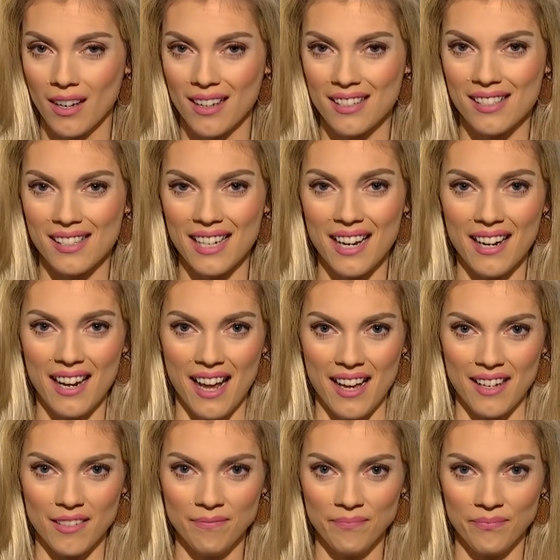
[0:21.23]

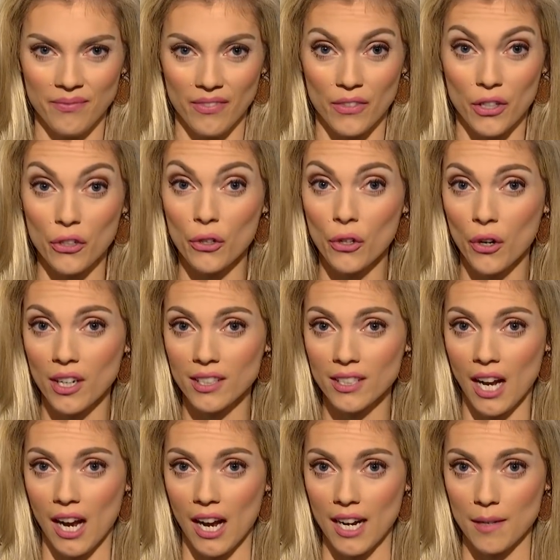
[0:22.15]
CNN, The New York
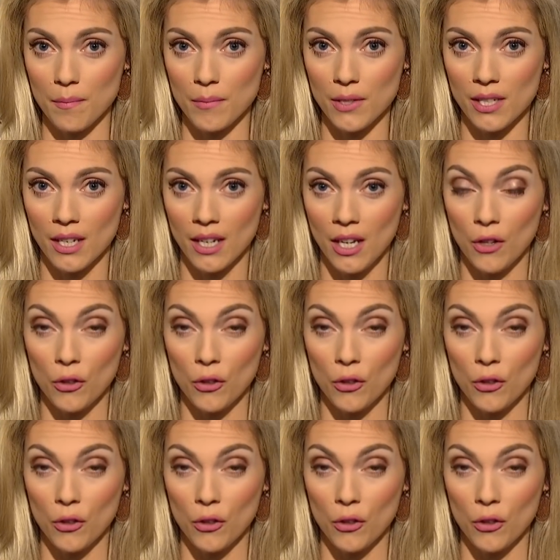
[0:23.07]
Times,